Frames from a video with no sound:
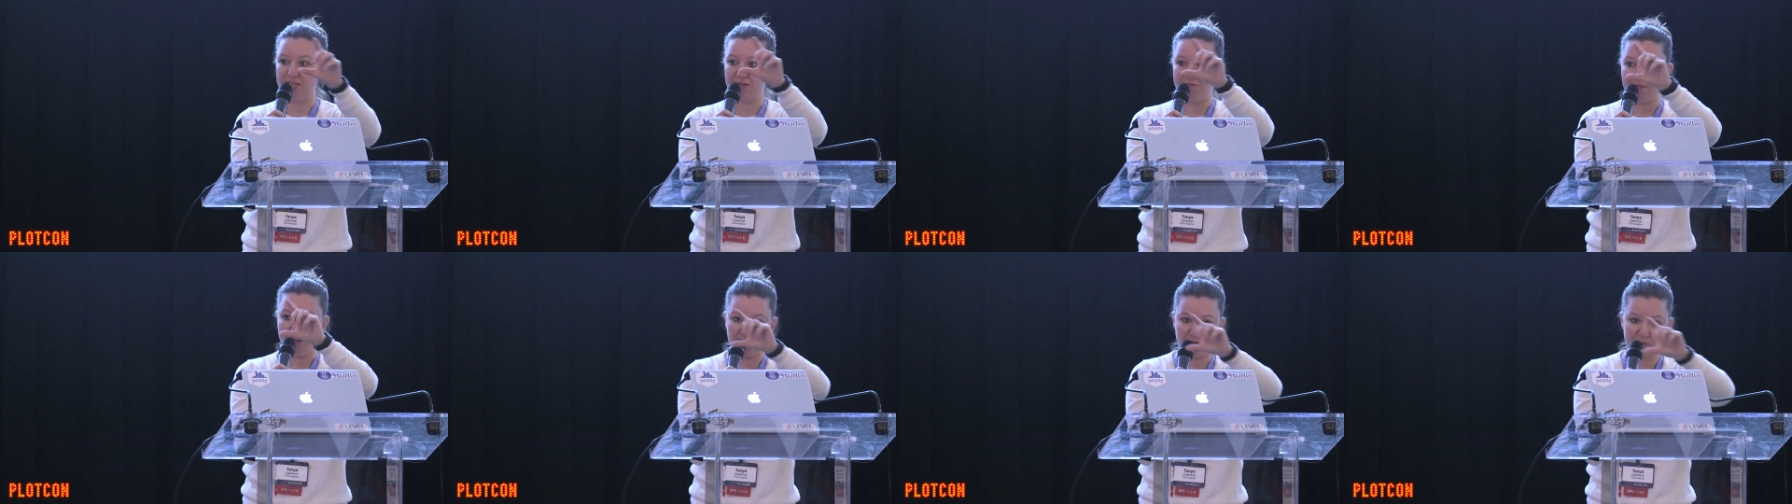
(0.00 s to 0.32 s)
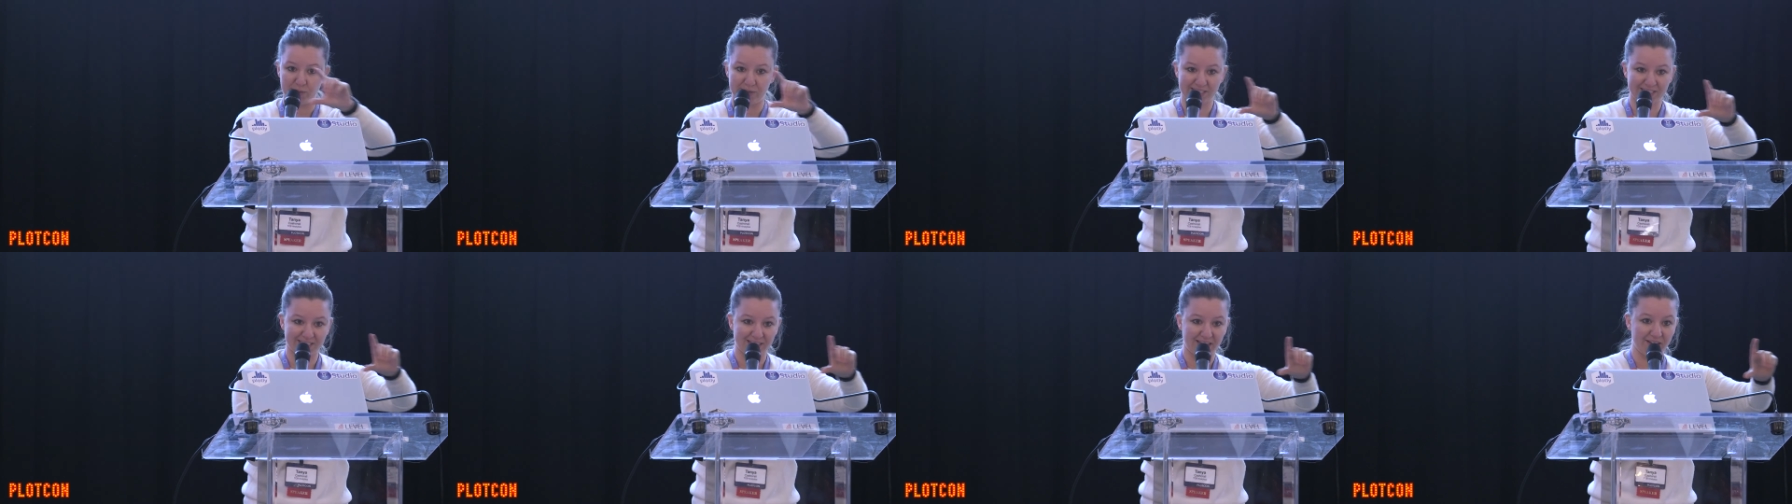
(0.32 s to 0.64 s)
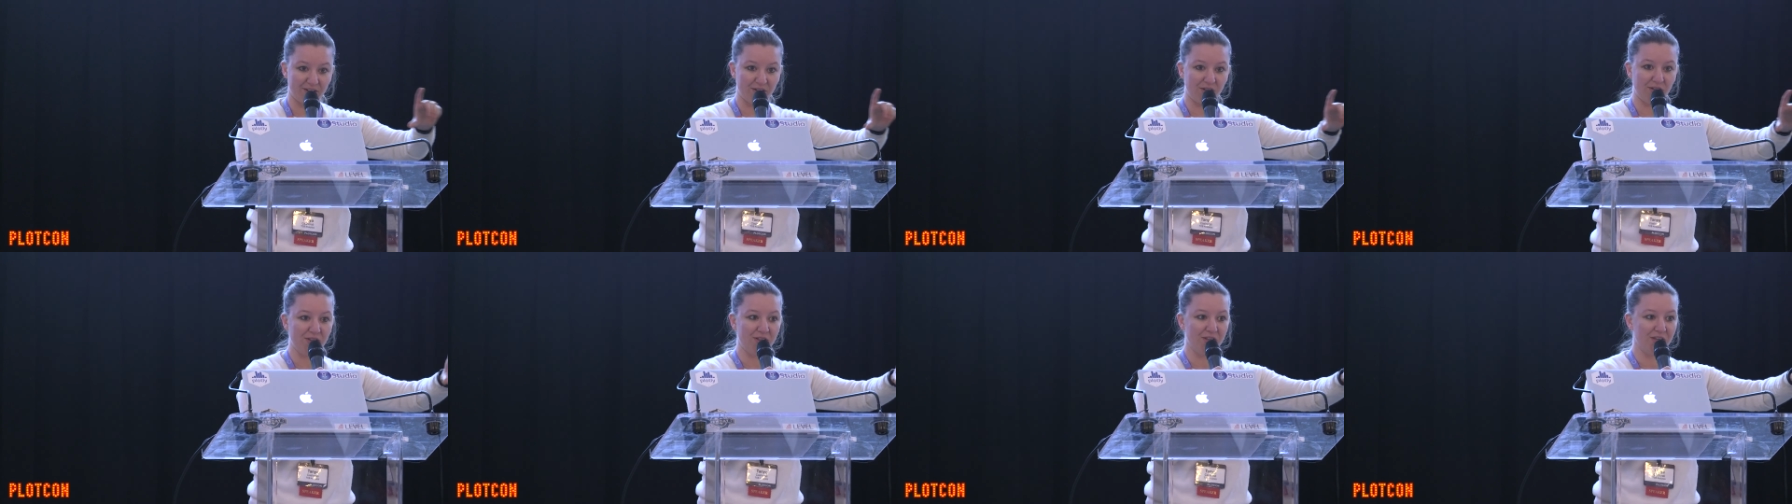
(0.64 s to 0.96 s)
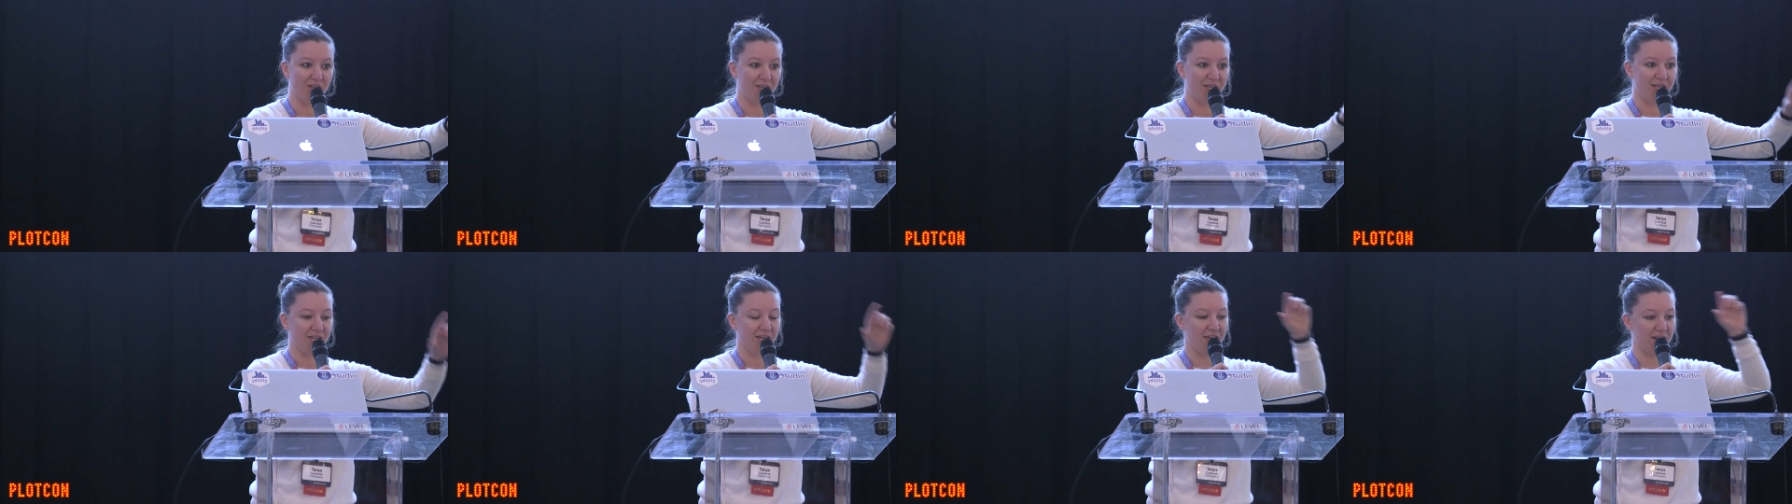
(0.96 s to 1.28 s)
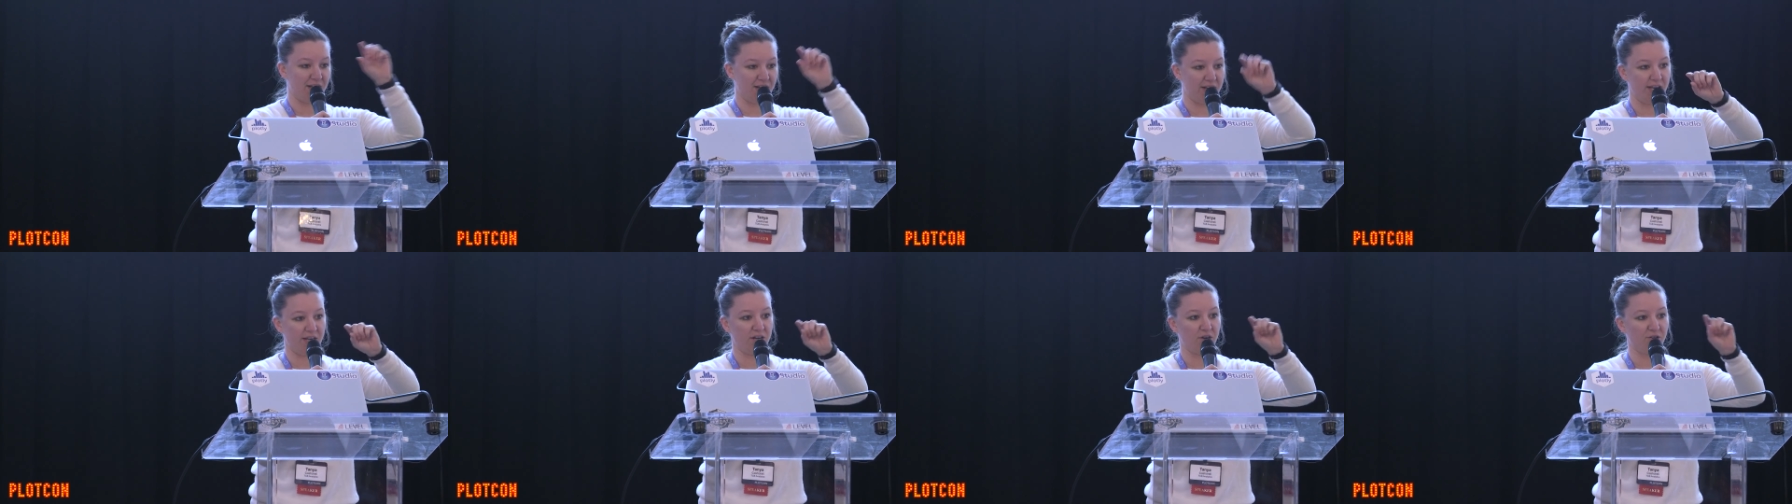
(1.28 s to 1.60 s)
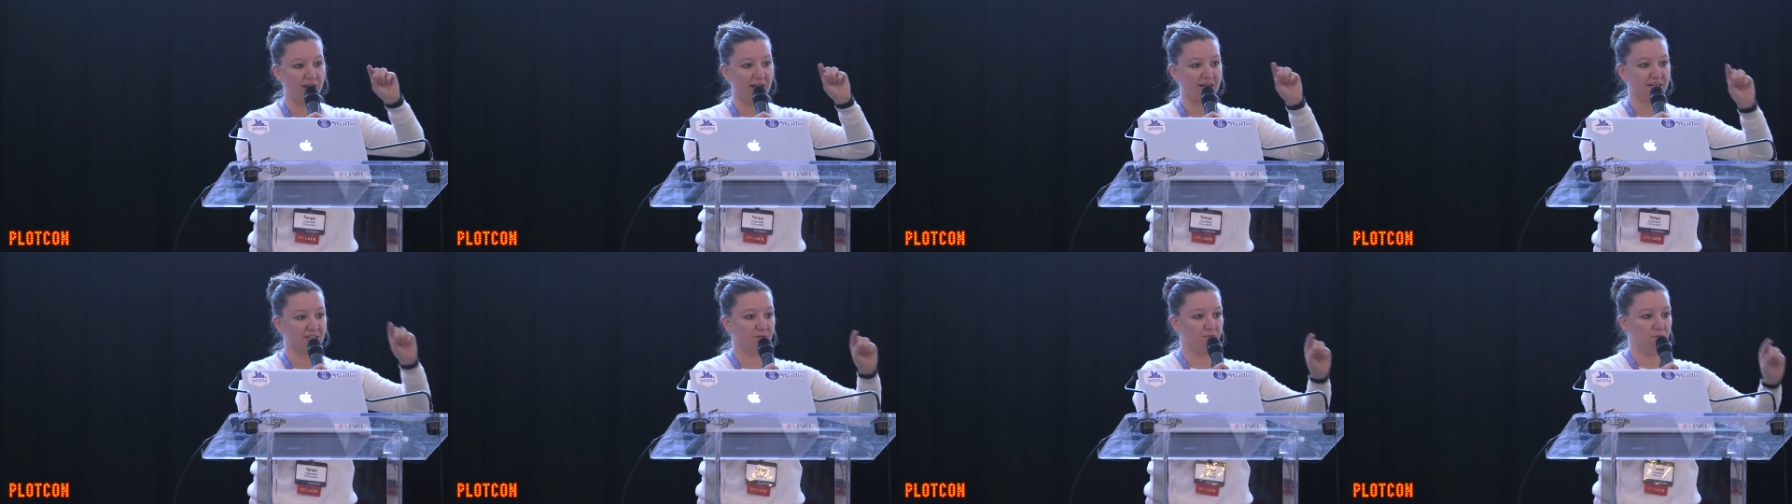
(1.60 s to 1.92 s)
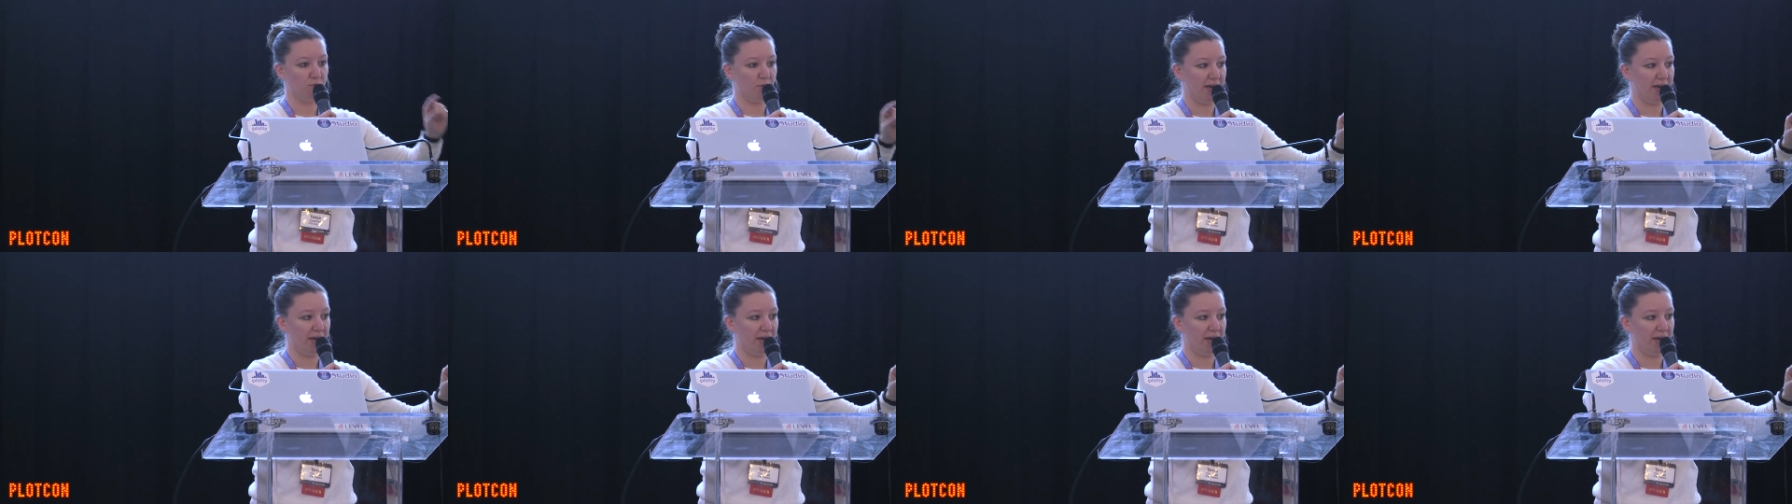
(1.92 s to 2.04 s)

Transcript: and development cycle in an interactive